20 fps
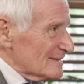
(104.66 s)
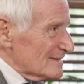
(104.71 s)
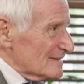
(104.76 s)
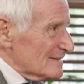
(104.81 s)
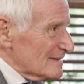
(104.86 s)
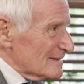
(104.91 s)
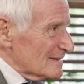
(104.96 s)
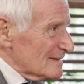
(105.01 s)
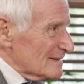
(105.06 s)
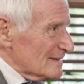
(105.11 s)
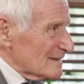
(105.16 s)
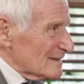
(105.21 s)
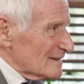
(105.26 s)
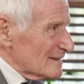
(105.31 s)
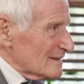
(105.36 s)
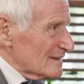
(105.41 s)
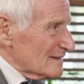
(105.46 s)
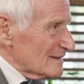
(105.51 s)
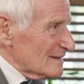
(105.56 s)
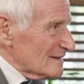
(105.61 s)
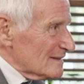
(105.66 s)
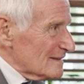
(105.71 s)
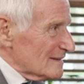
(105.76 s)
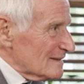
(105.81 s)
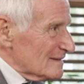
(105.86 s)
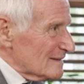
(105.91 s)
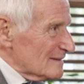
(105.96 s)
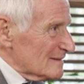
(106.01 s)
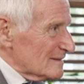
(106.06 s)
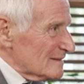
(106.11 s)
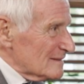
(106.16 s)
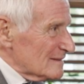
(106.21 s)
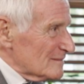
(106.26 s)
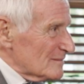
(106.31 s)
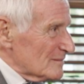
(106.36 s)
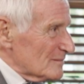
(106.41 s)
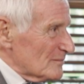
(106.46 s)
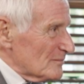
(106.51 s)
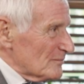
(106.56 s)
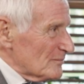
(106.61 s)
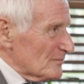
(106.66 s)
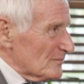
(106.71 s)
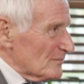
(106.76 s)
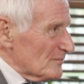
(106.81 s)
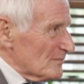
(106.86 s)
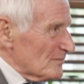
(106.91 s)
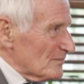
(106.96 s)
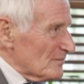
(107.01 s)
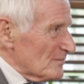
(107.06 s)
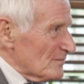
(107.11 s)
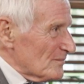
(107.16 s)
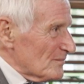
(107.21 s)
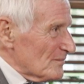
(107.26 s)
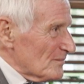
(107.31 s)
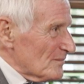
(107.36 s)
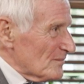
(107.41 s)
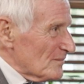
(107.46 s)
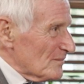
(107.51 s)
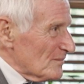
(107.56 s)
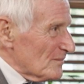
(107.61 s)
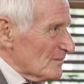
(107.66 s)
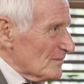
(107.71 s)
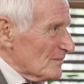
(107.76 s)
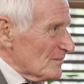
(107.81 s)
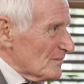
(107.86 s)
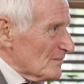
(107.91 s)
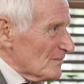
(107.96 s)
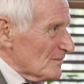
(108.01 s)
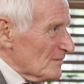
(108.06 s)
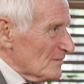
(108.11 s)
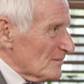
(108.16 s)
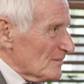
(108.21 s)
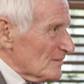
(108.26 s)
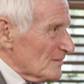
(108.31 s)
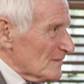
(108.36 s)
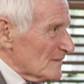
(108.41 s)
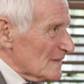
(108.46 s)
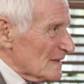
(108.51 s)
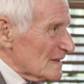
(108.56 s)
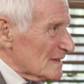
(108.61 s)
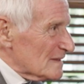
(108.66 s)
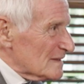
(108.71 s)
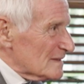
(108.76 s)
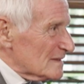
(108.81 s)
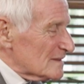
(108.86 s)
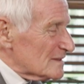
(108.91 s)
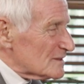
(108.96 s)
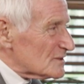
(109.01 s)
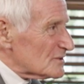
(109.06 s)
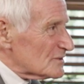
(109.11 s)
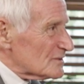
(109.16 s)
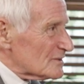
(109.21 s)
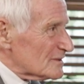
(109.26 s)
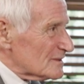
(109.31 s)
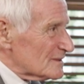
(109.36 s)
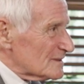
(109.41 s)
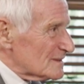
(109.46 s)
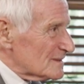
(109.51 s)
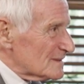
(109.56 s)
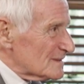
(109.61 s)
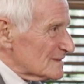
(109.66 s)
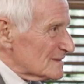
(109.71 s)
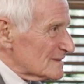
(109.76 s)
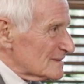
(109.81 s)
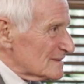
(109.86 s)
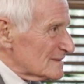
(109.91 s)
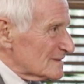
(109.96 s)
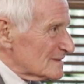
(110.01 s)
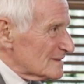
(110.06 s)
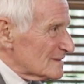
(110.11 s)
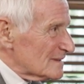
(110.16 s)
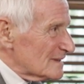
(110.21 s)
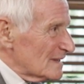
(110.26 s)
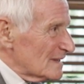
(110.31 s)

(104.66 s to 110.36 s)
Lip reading: The person shown says nothing.